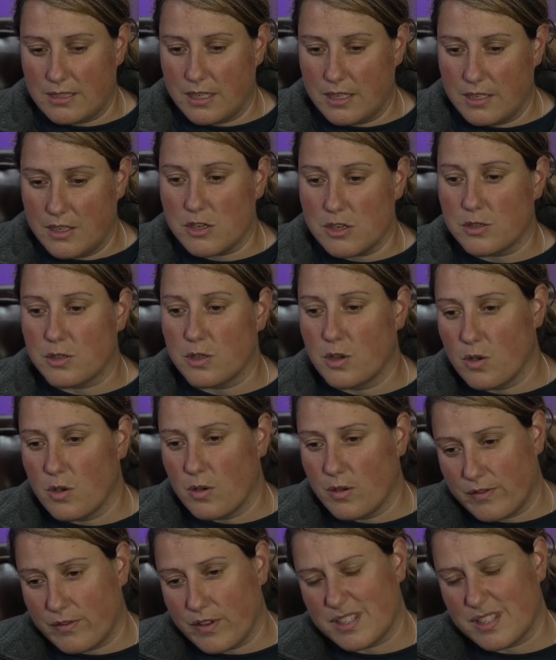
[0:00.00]
years ago.
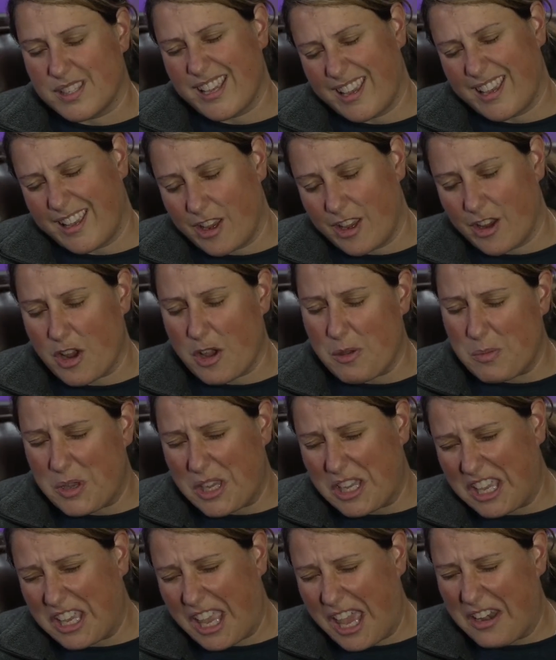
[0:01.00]
If I say here, I mean
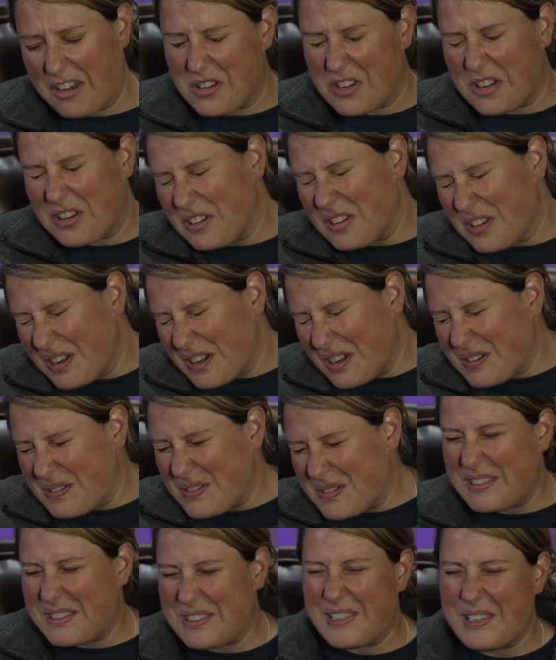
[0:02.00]
Canada, not
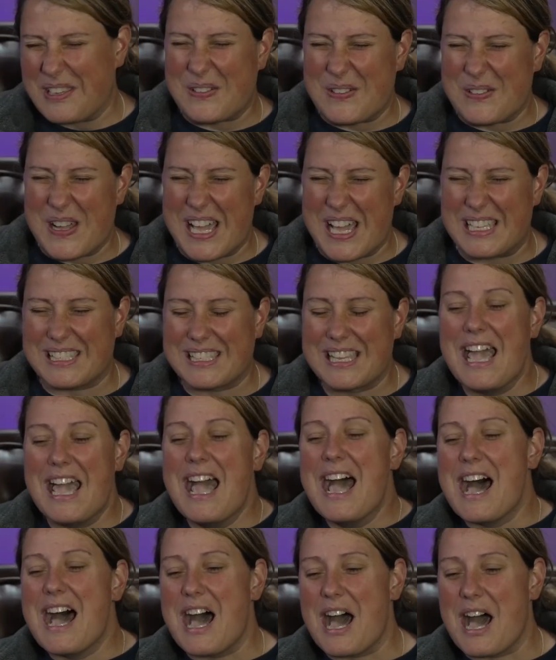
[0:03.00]
quite the U.S.
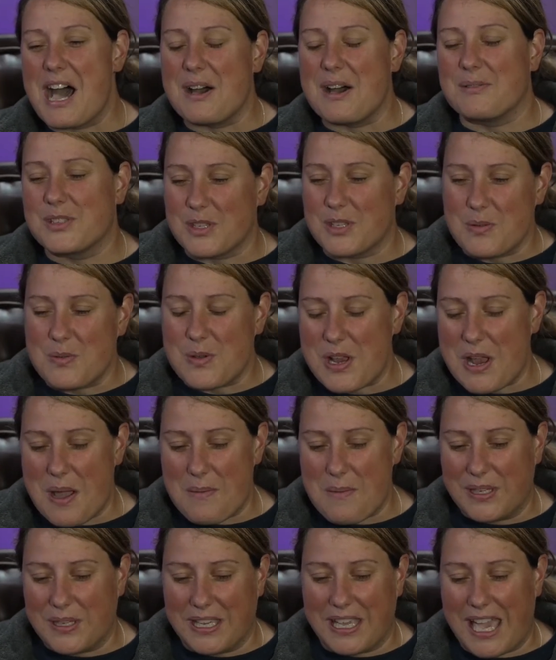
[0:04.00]
So we're up
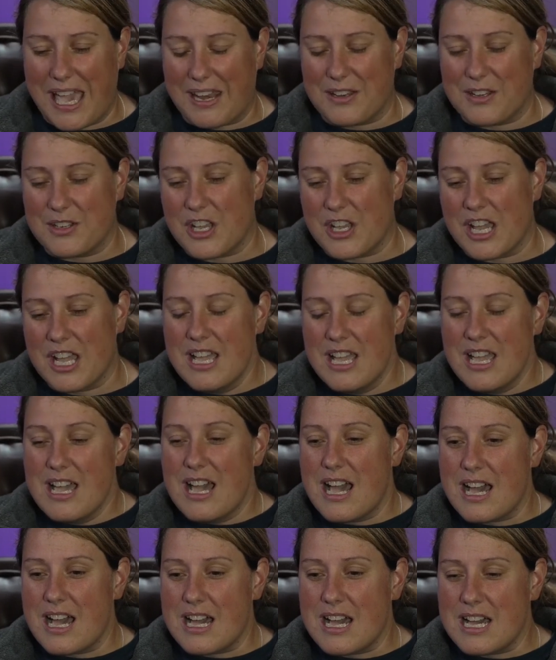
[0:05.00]
in Canada.
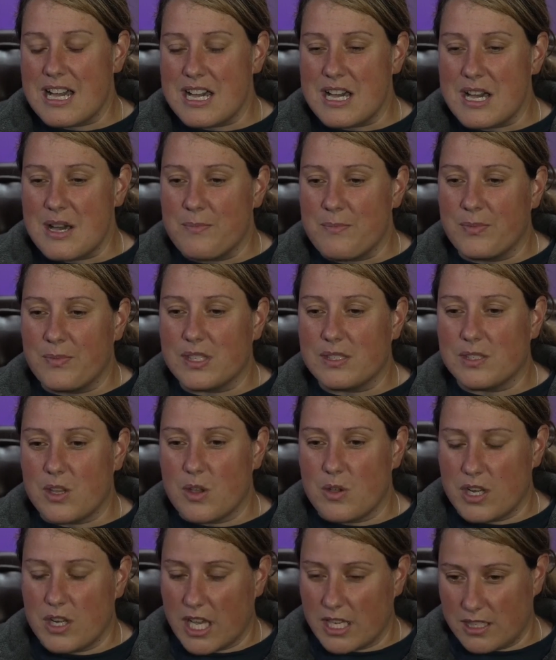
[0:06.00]
So
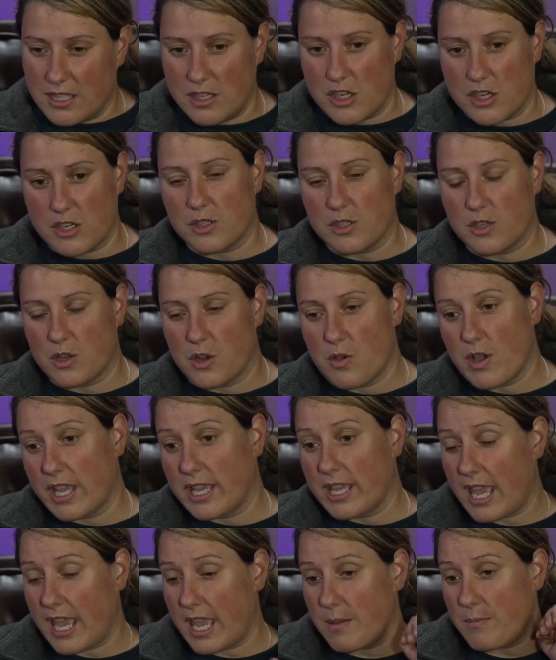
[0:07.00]
19 years ago, I
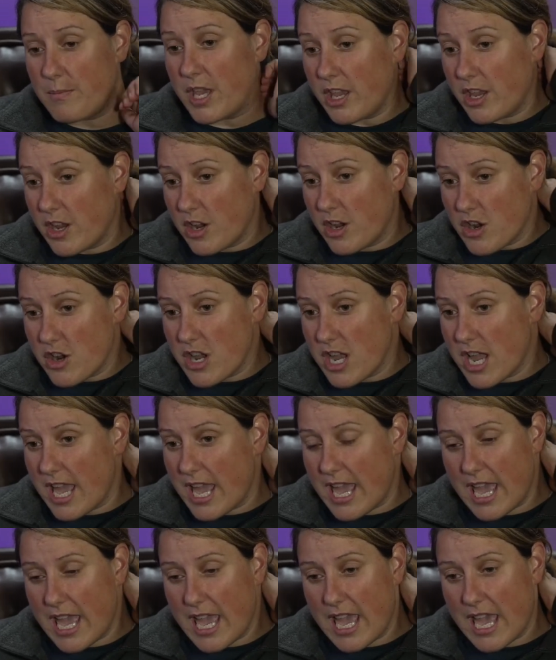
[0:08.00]
came here
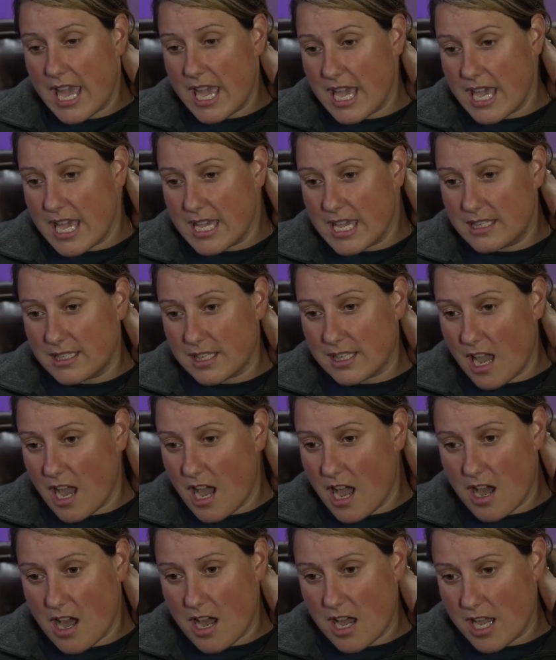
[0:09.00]
and
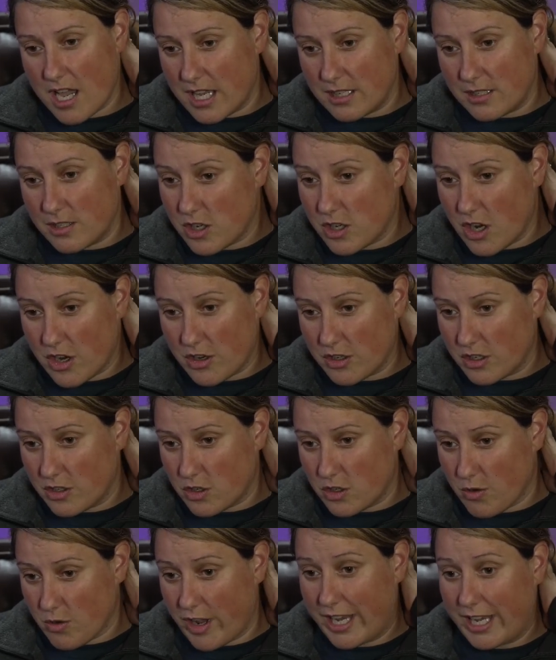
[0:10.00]
I started
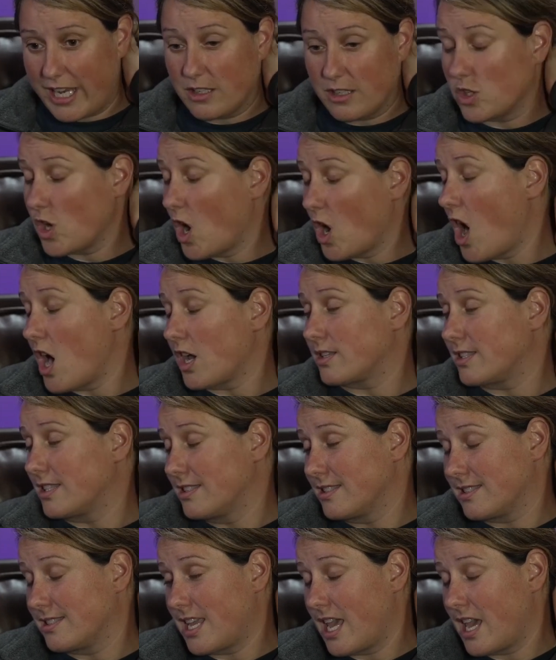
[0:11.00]
training dogs
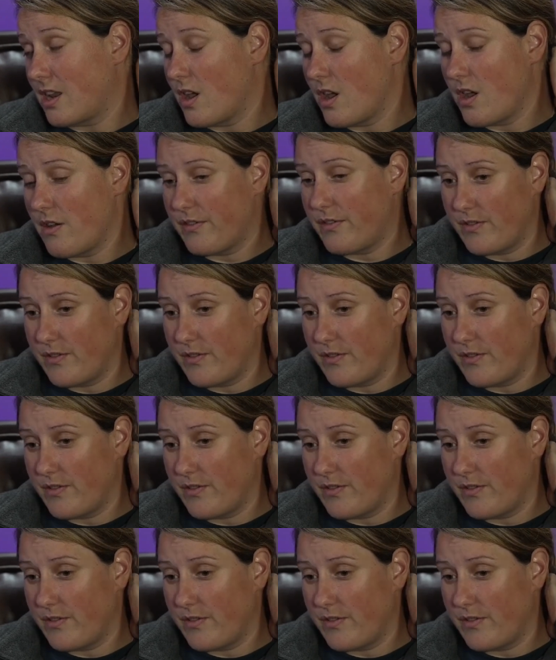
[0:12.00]
instead of